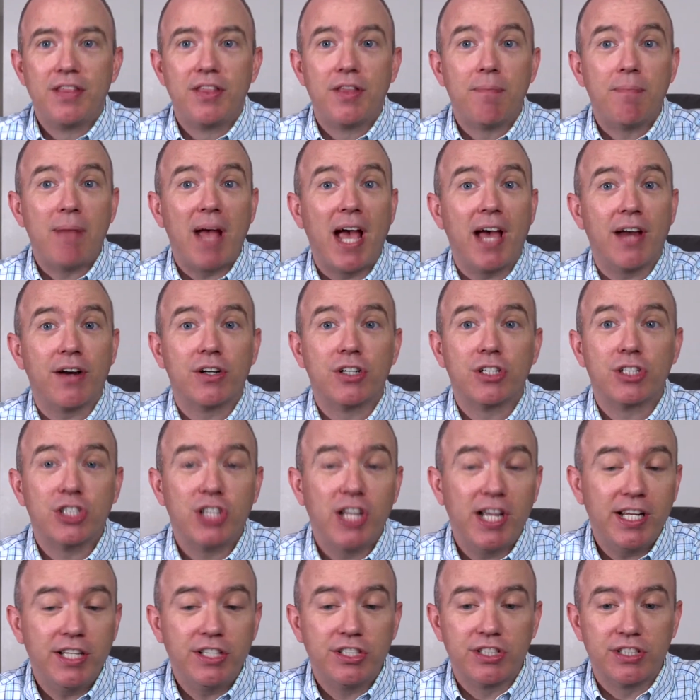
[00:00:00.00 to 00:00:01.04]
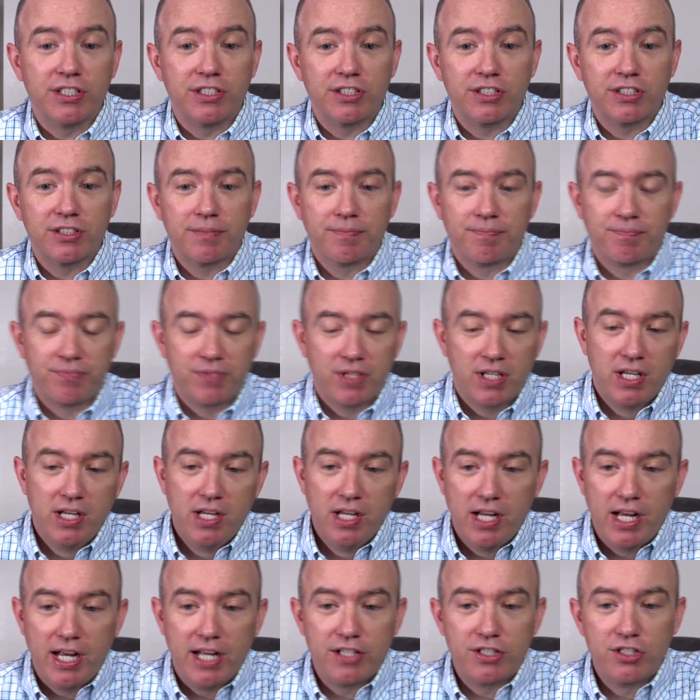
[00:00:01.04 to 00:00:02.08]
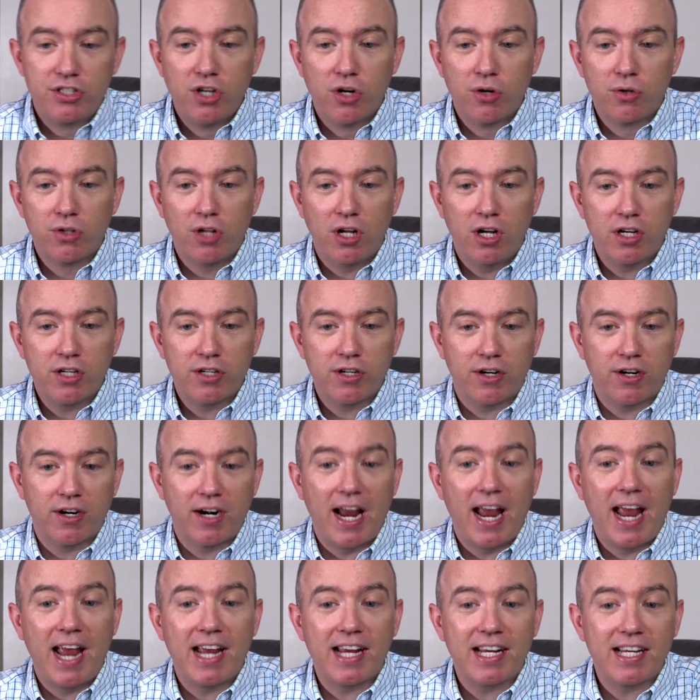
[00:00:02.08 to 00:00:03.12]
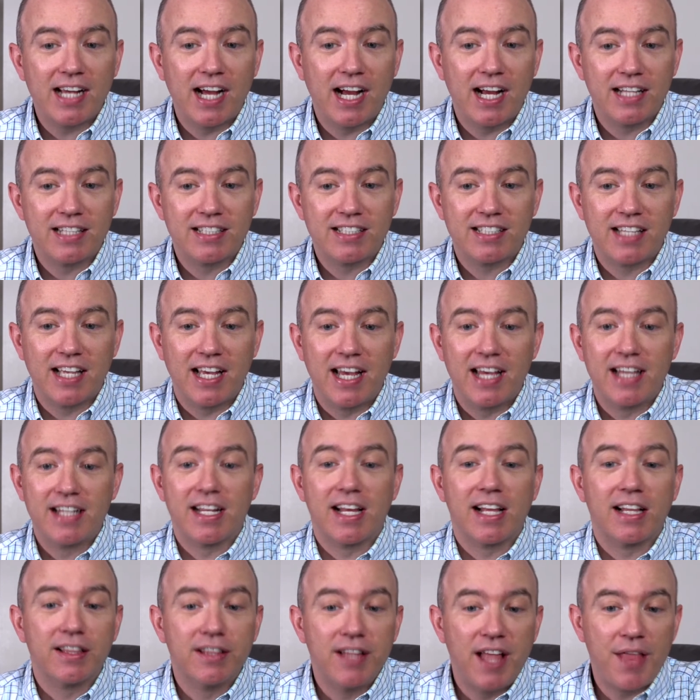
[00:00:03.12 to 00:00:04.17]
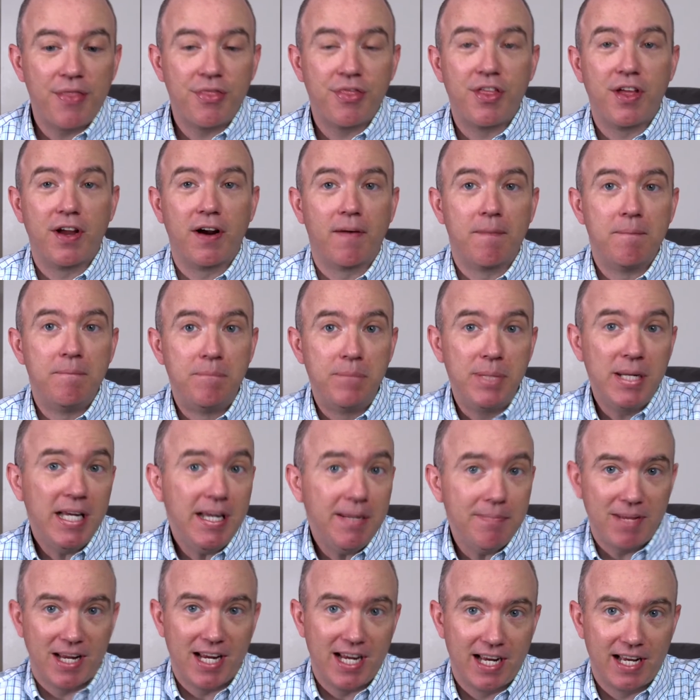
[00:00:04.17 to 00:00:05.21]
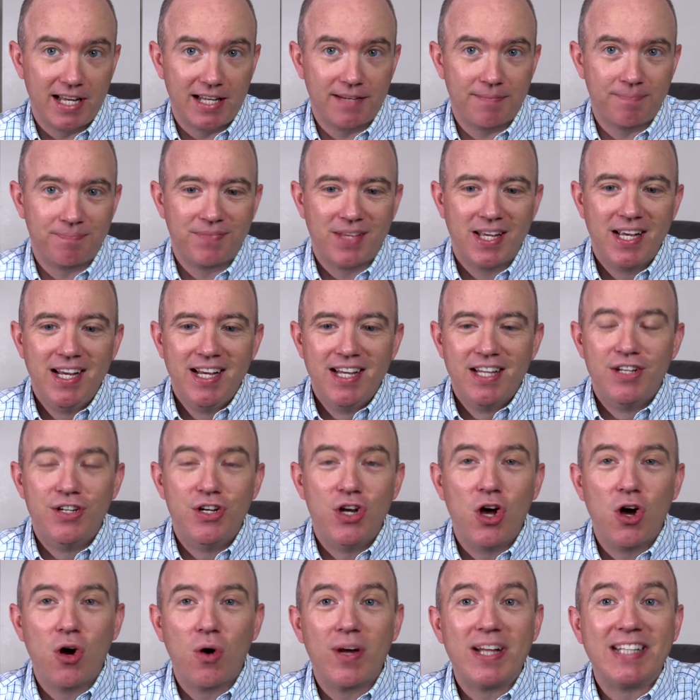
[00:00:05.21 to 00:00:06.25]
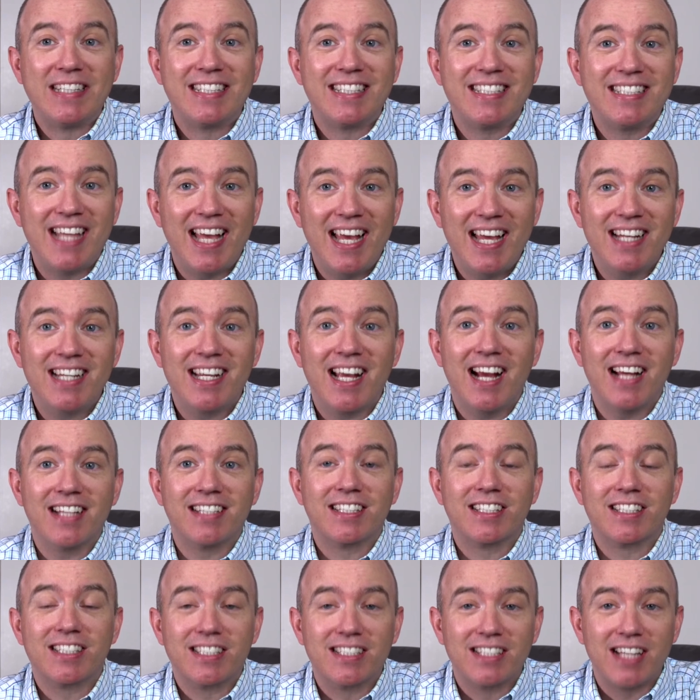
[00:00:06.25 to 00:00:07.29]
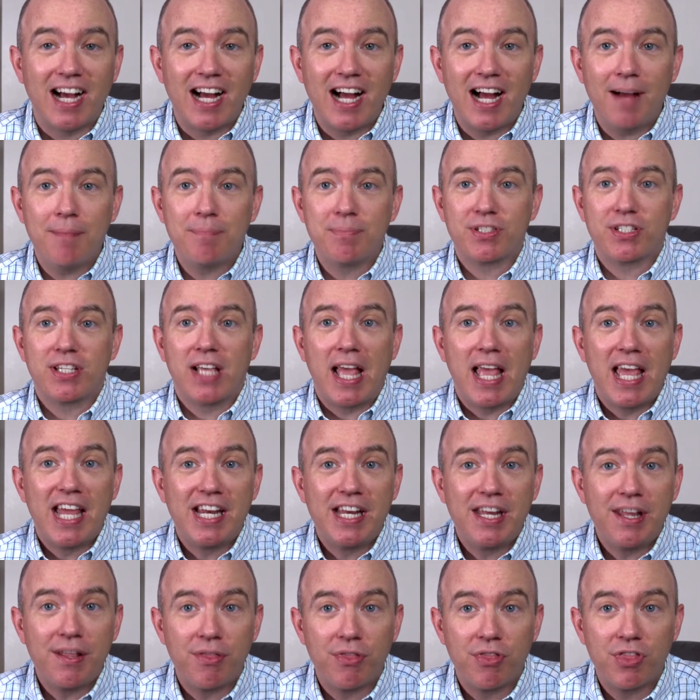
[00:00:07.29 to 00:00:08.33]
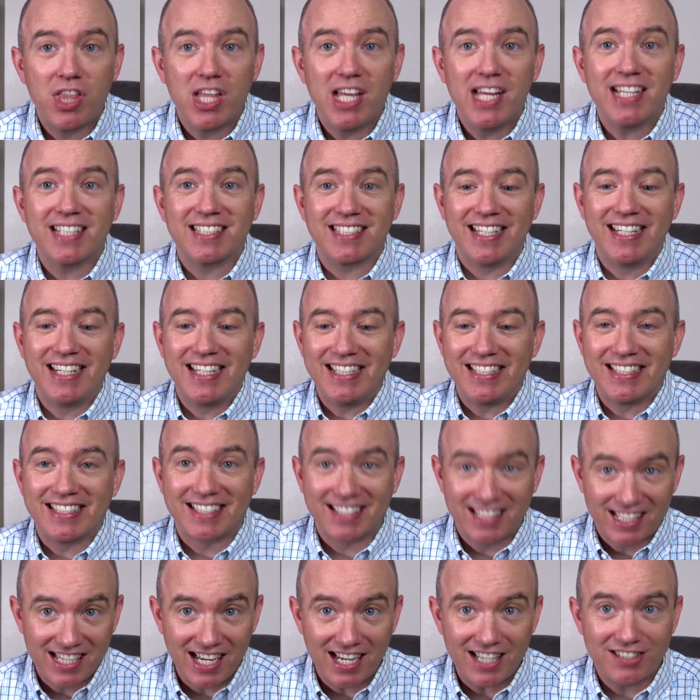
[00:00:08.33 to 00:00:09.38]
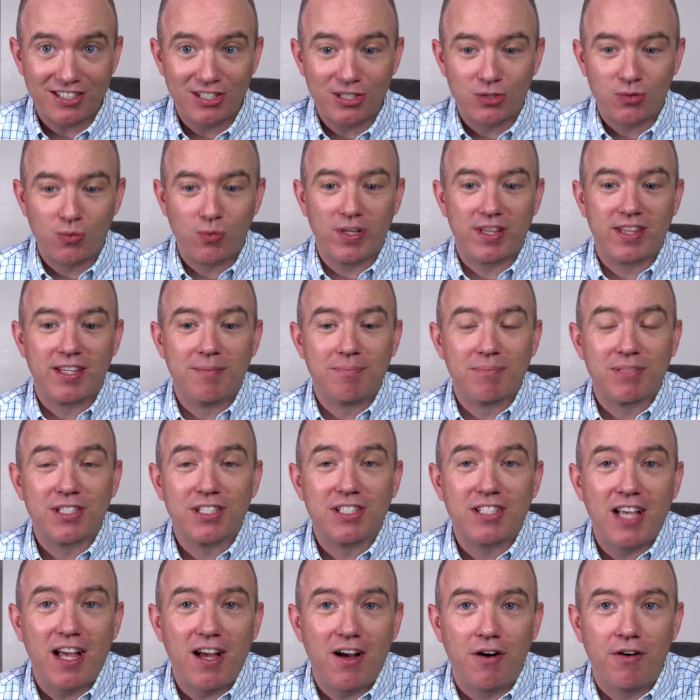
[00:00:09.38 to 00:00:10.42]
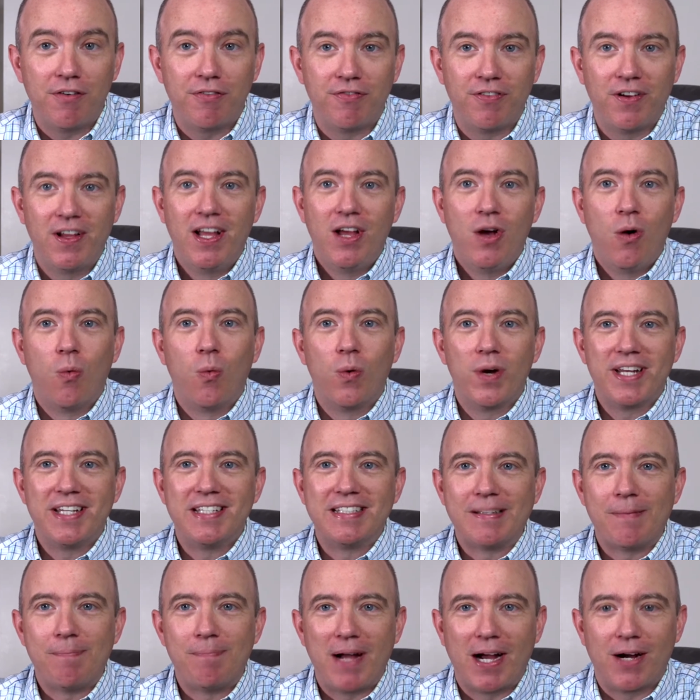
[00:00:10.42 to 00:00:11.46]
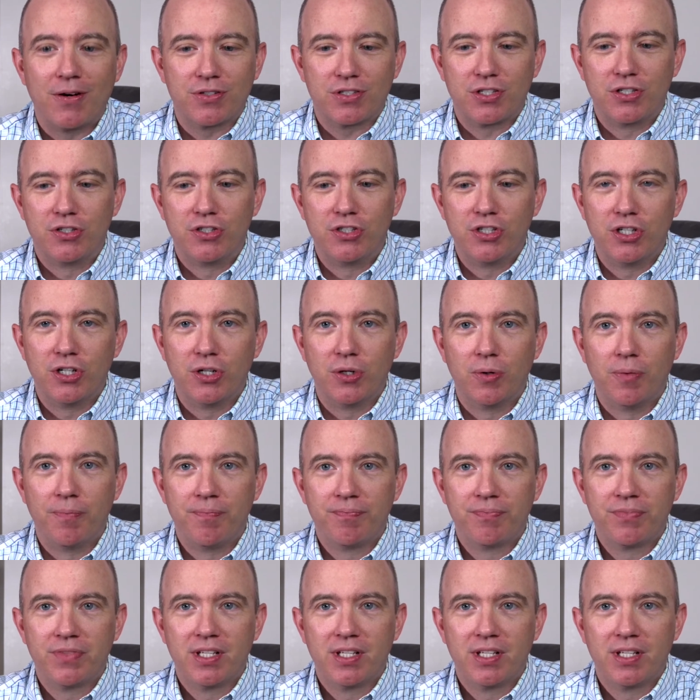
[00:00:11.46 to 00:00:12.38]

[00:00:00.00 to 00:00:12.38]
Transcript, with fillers: the pattern changes. It's no longer, and God said, "Let there be man." No, instead God stops and he thinks and he discusses with himself what he's about to do.